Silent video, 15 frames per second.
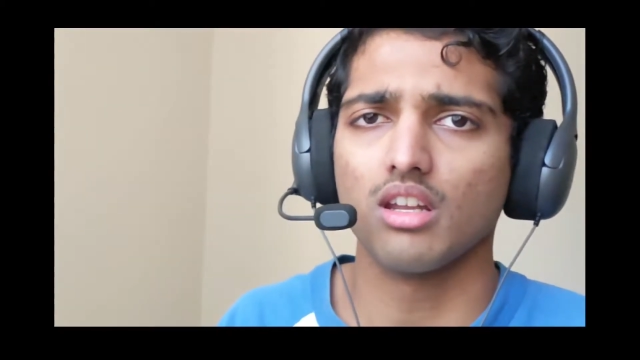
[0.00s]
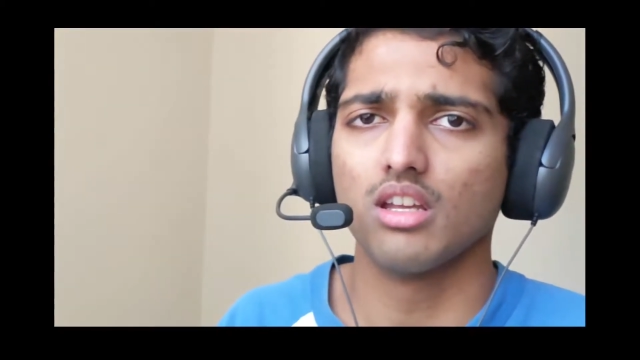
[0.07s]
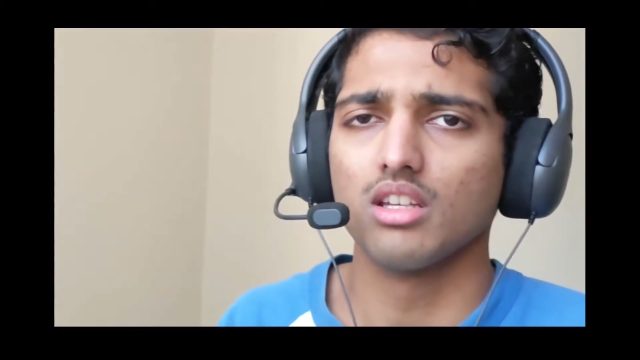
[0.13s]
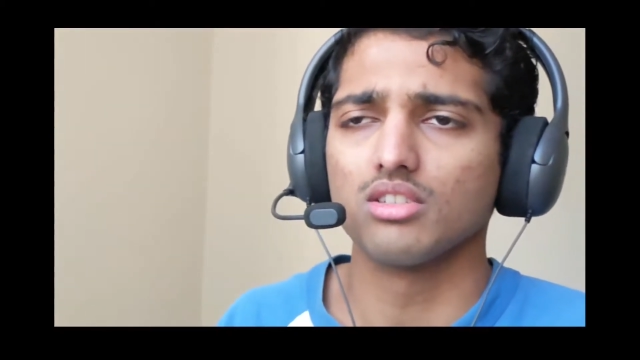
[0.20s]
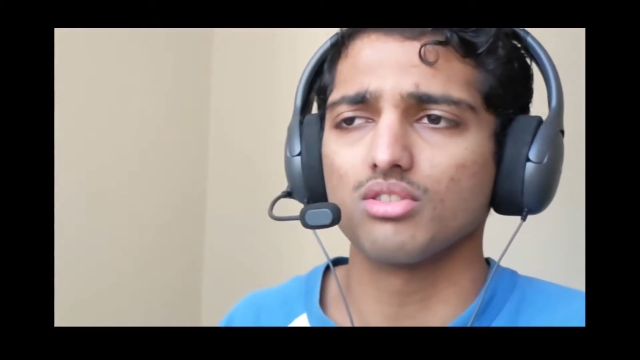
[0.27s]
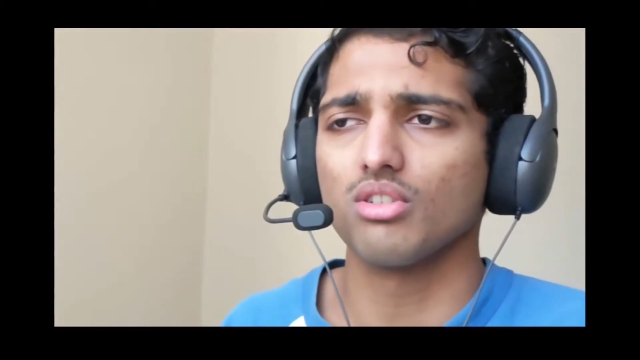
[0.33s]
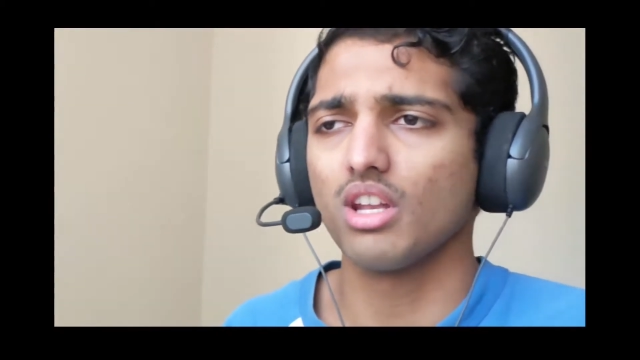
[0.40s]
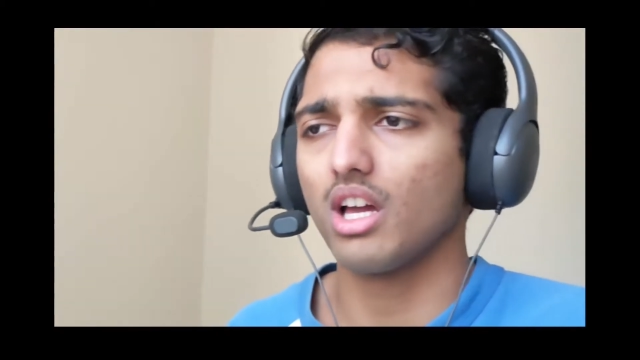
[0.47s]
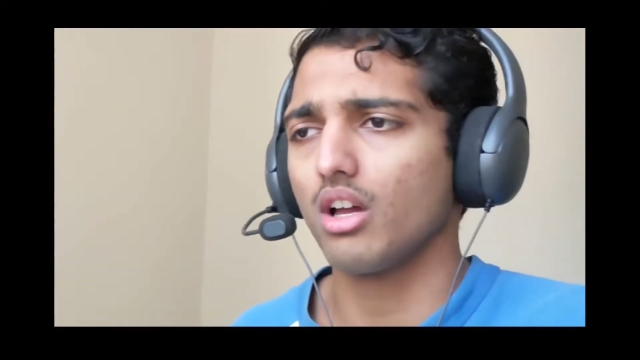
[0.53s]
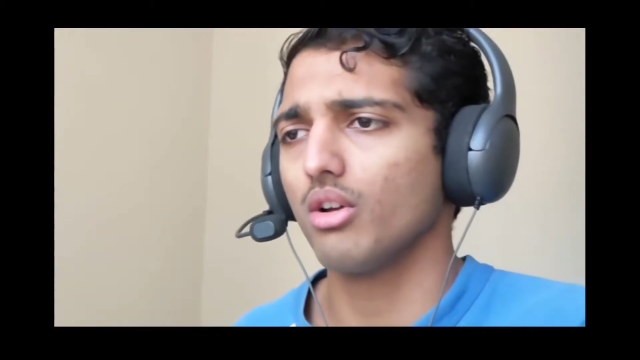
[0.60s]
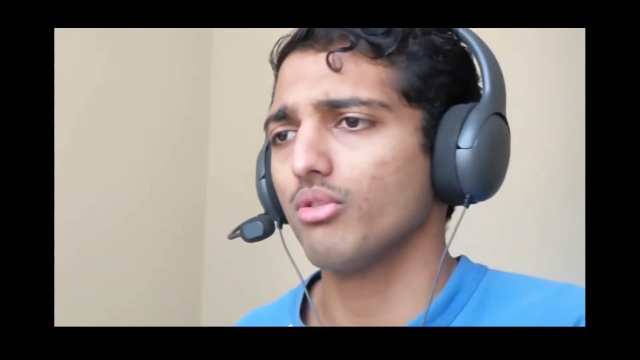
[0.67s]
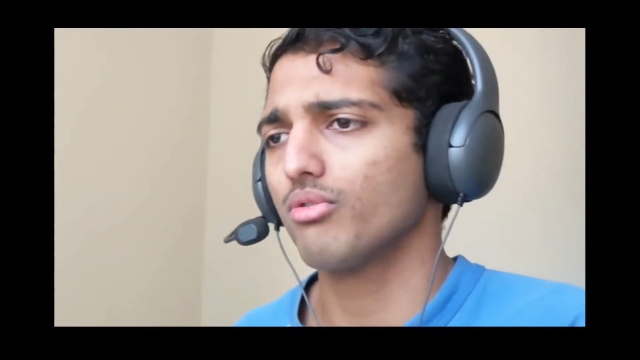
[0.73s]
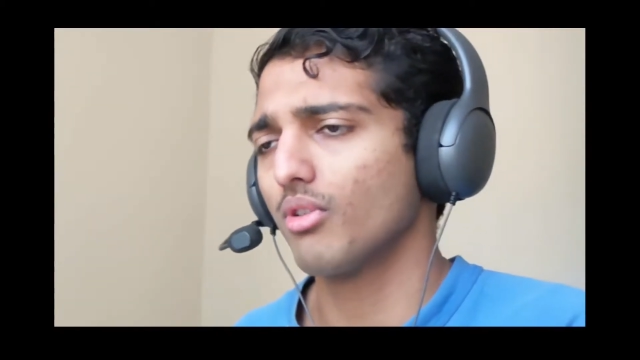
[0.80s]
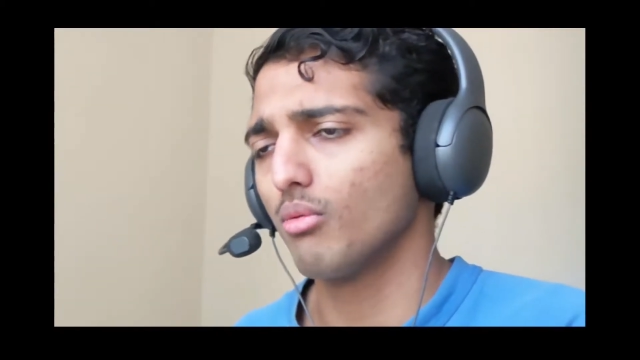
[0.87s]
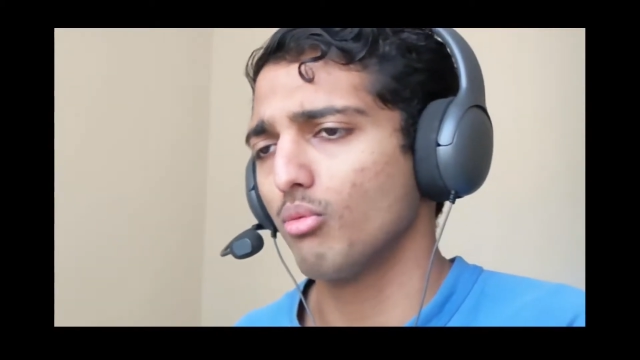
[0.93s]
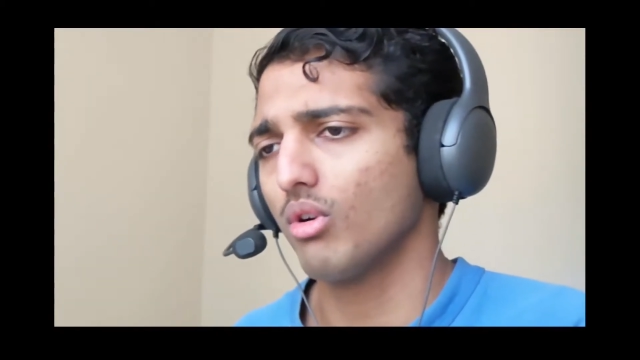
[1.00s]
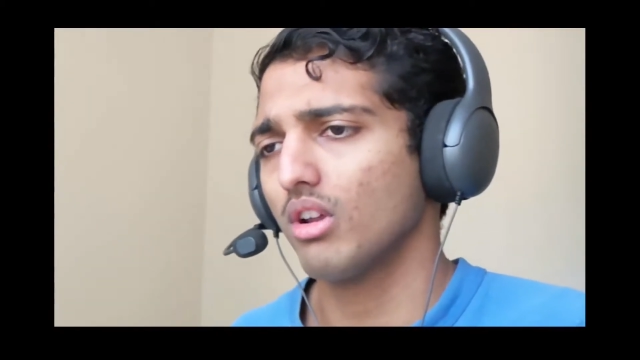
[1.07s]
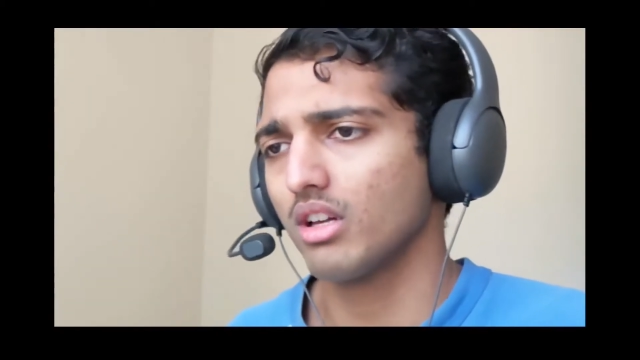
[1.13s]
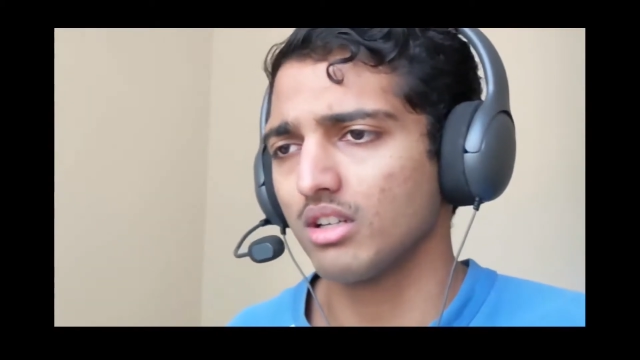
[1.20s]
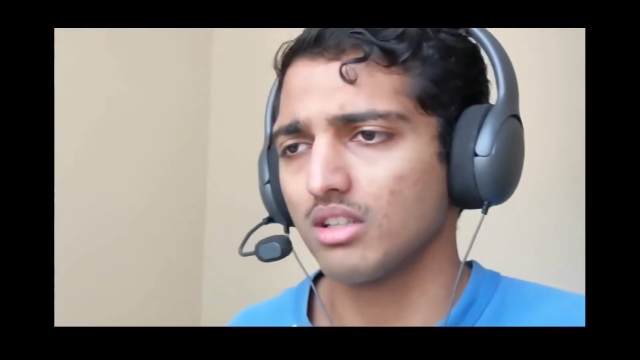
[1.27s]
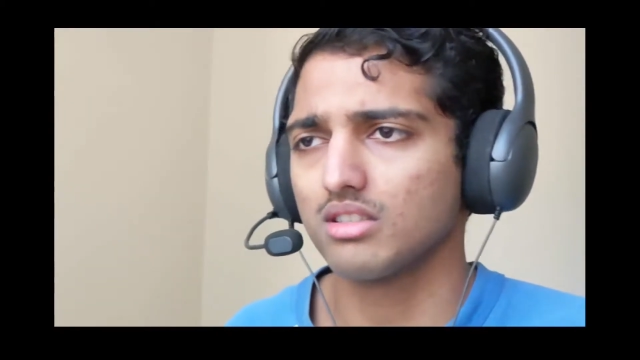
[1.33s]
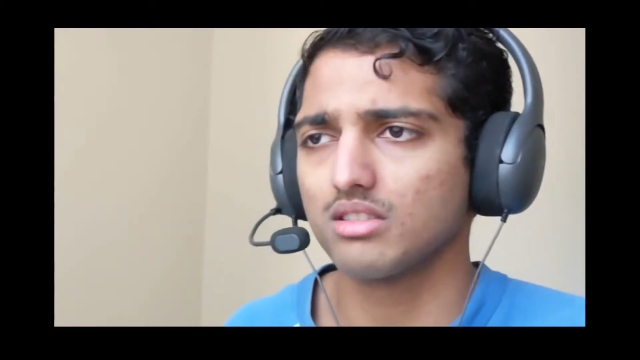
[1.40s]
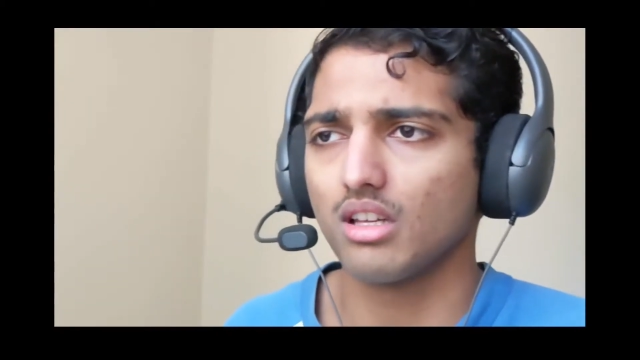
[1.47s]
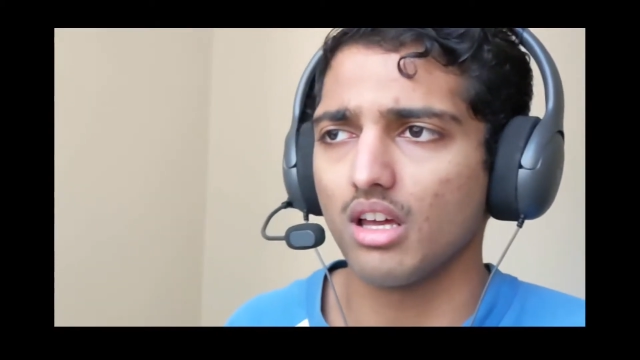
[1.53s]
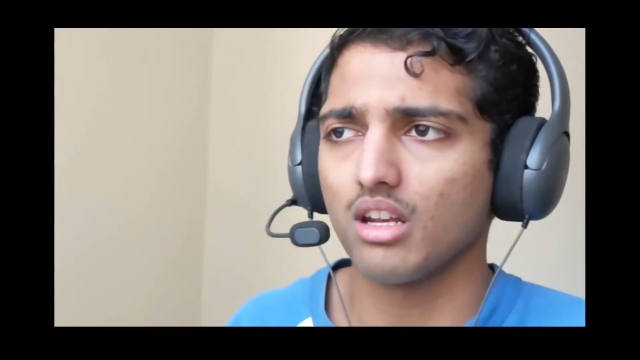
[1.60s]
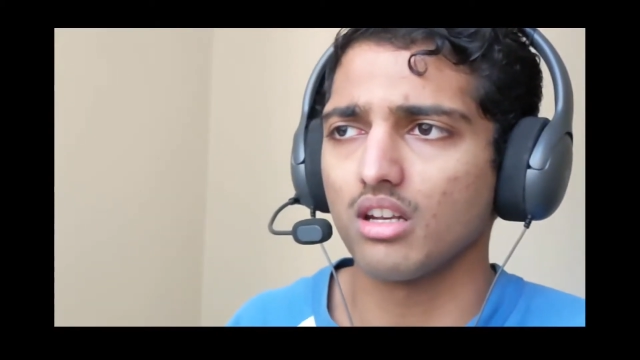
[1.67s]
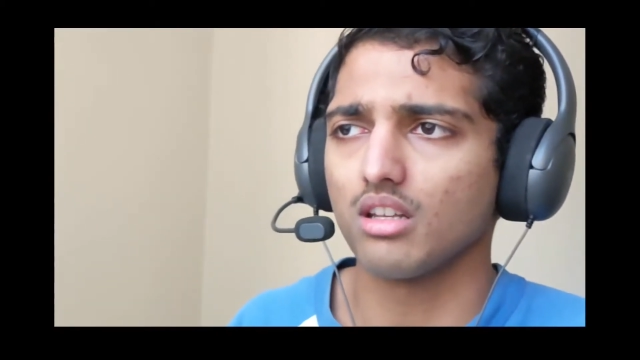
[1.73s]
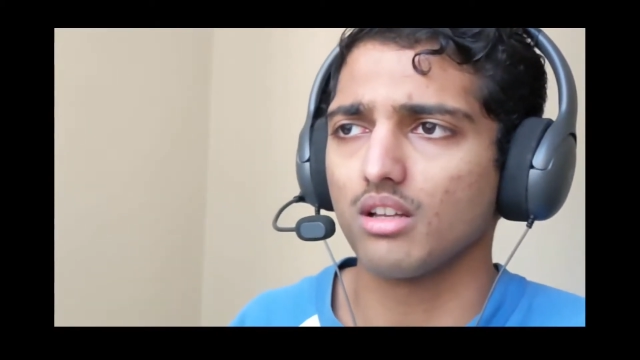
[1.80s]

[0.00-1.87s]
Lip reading: So now, from what I understand,